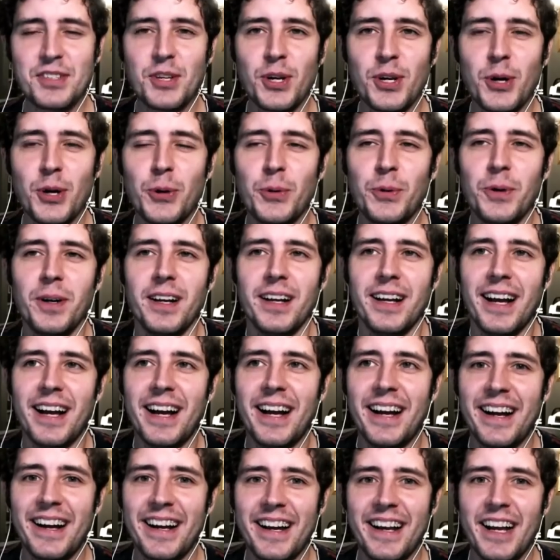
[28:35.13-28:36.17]
so,
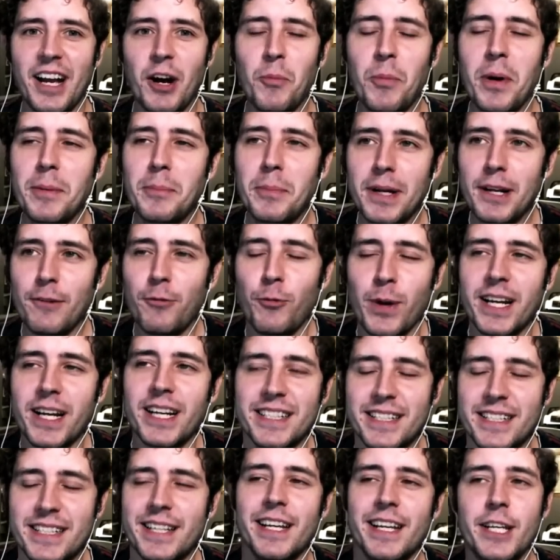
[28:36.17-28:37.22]
uh, but but if
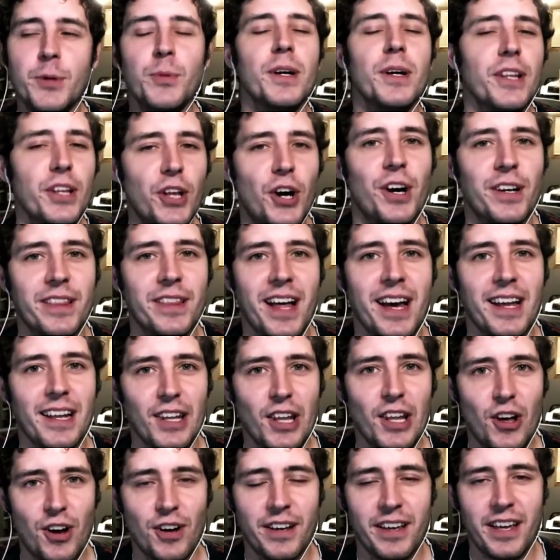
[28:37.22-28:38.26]
we continue along
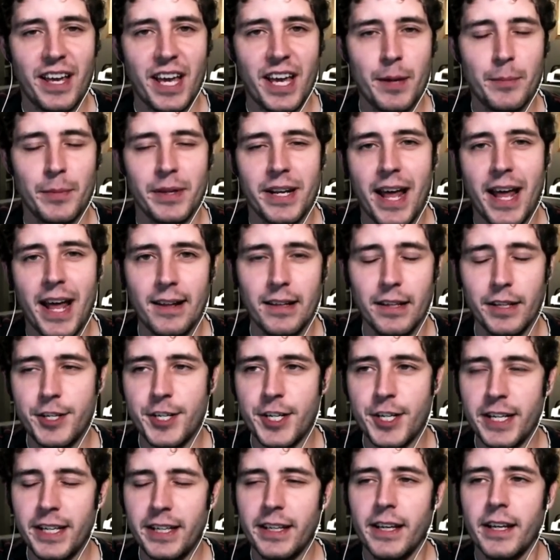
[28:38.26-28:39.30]
that long game
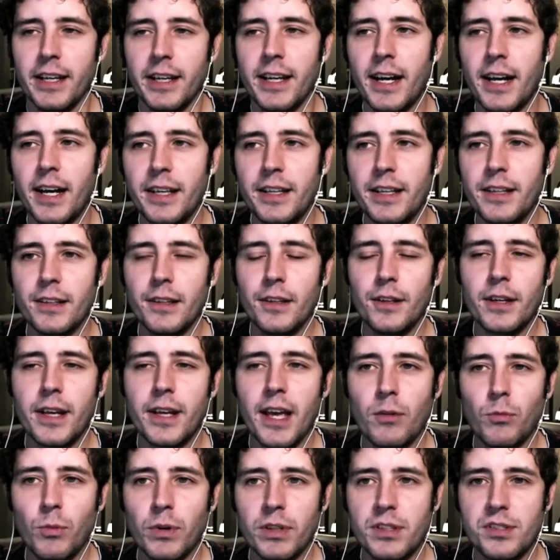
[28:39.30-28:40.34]
analogy, uh, you
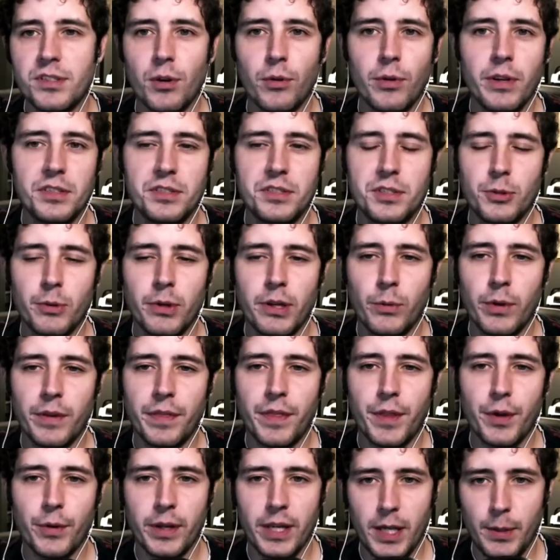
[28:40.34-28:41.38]
look at what Sony's
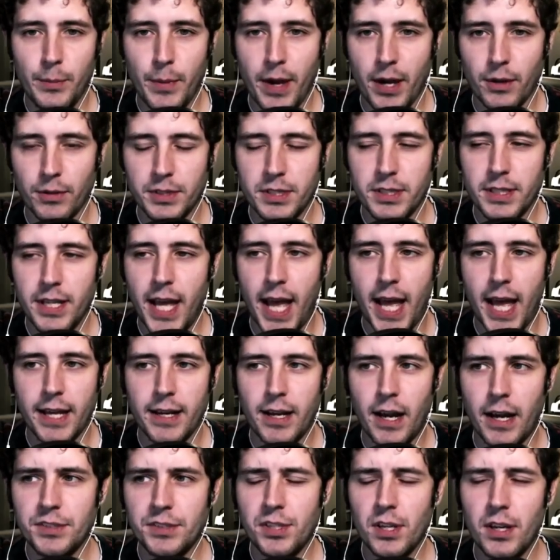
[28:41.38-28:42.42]
doing with their E mount,
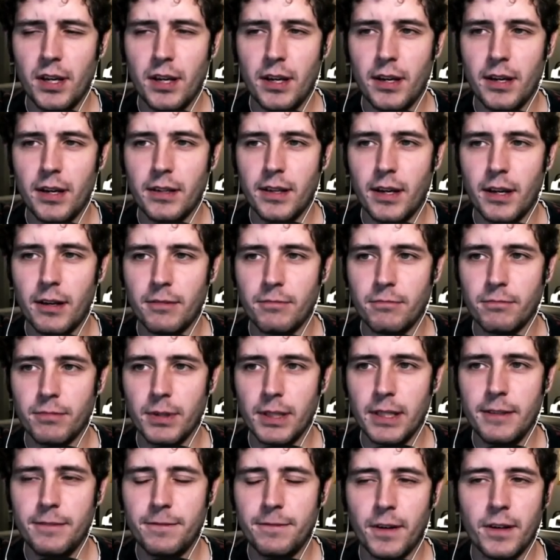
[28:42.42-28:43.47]
and I saw a, a,
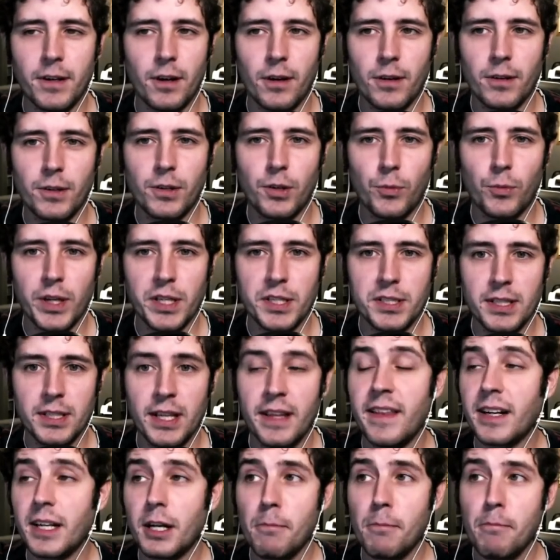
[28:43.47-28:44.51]
really fun article
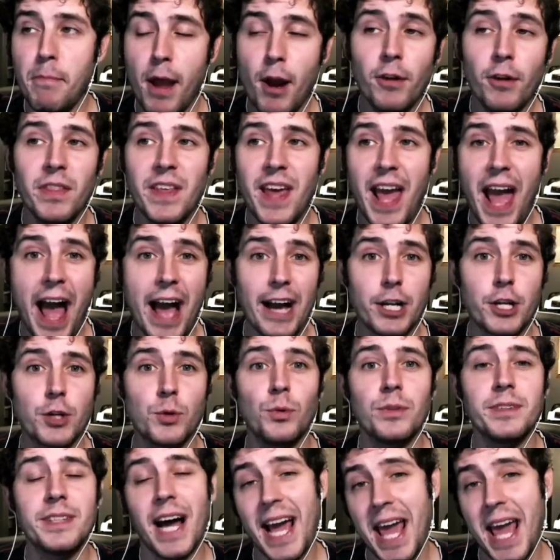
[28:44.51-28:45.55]
recently that compared the
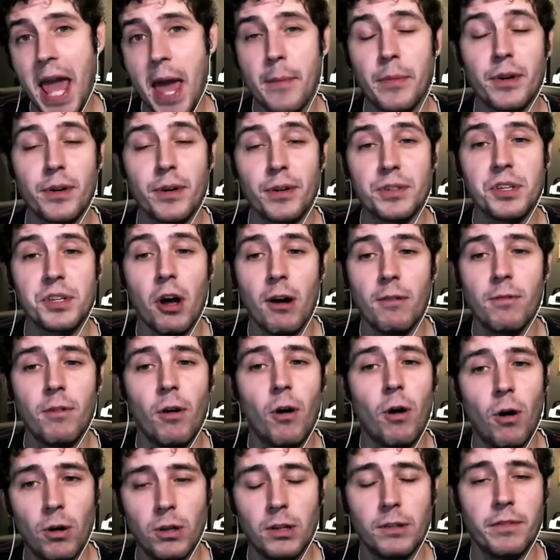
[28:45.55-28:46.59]
actual diameters
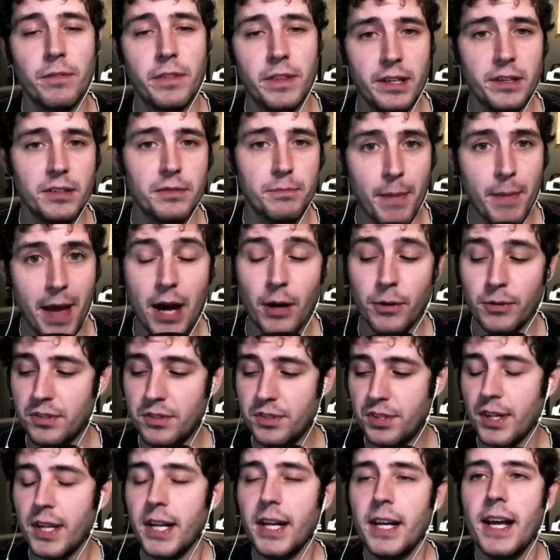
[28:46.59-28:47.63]
of all of these
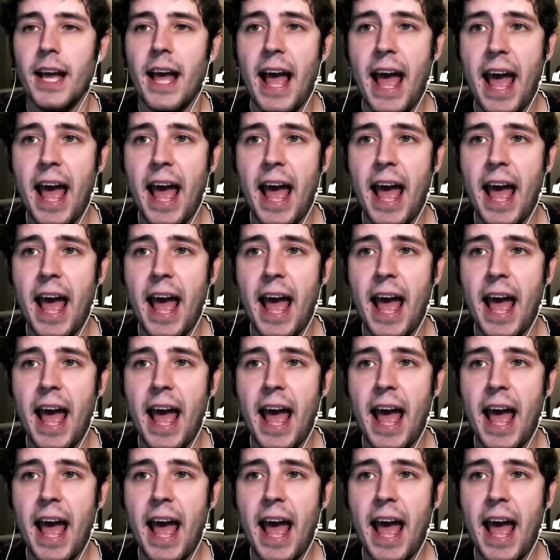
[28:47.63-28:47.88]
mounts,